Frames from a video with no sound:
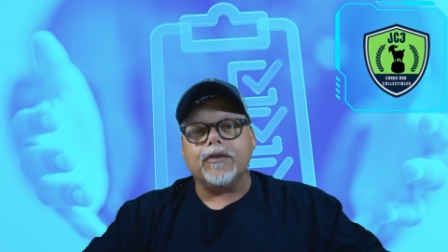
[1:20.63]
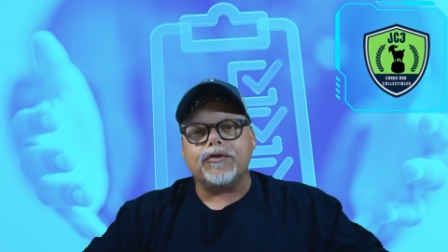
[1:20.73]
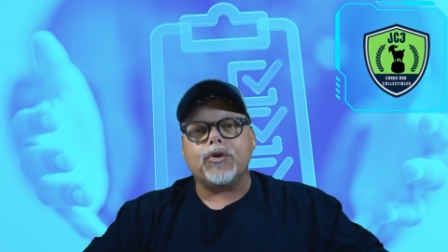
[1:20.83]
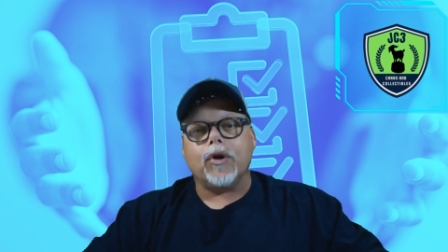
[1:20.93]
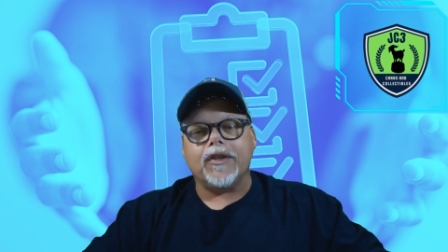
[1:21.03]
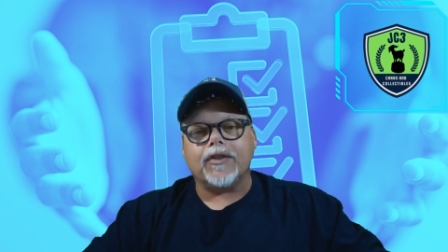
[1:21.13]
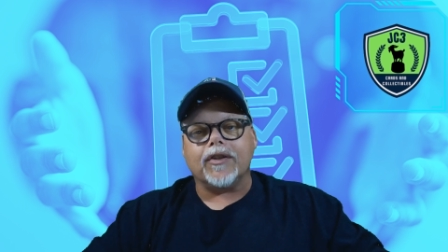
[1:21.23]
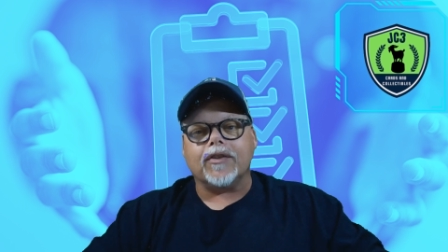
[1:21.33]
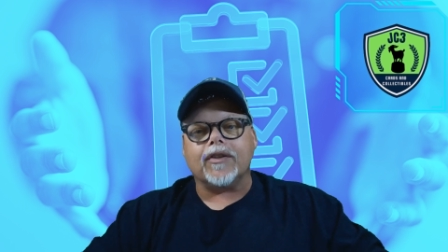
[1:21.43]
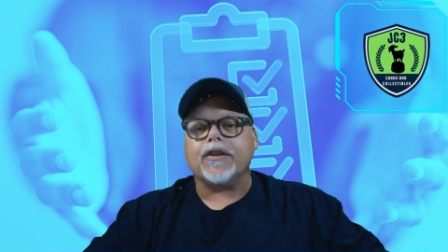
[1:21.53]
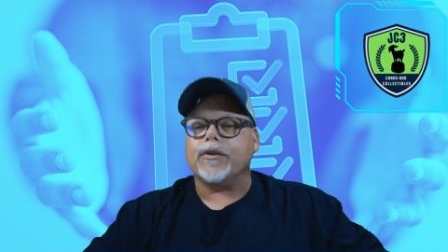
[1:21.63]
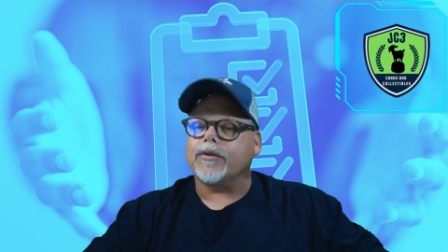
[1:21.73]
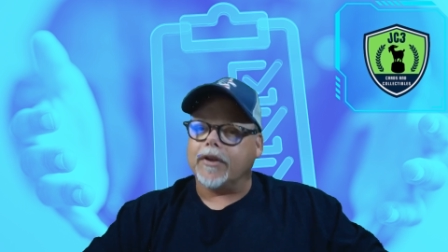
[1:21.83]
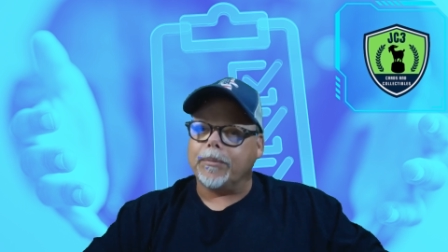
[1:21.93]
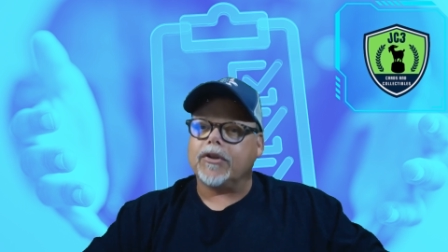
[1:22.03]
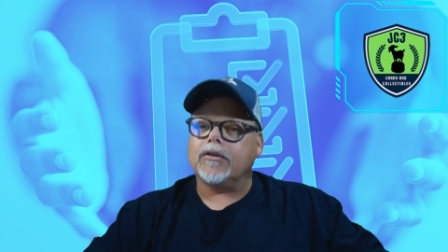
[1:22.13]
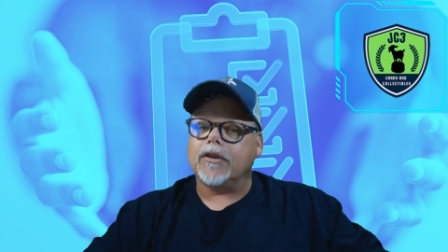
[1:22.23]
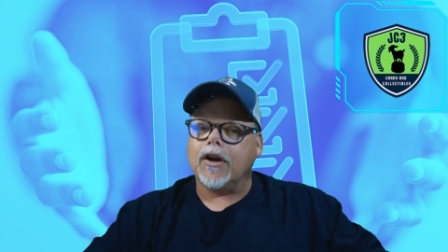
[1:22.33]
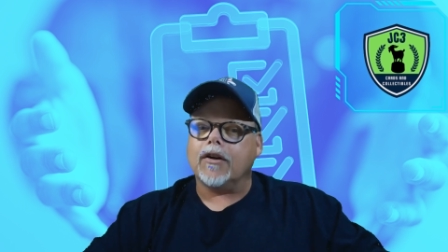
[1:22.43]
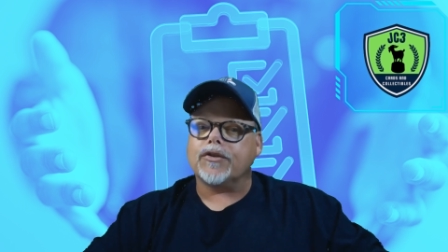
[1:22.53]
of choices at your typical
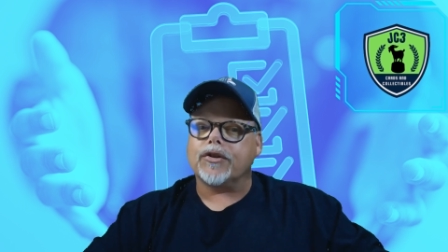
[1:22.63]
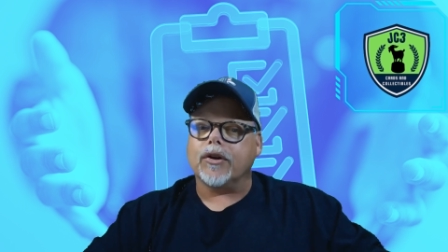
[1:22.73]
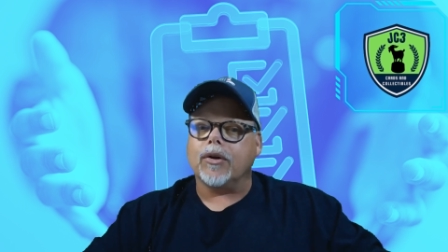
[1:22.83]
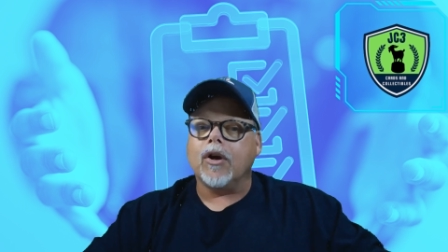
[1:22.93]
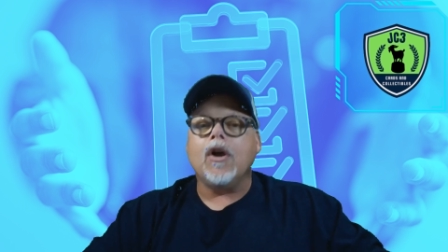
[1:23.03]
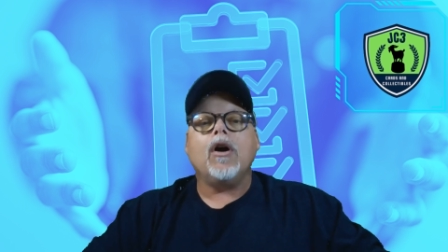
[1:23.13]
card show,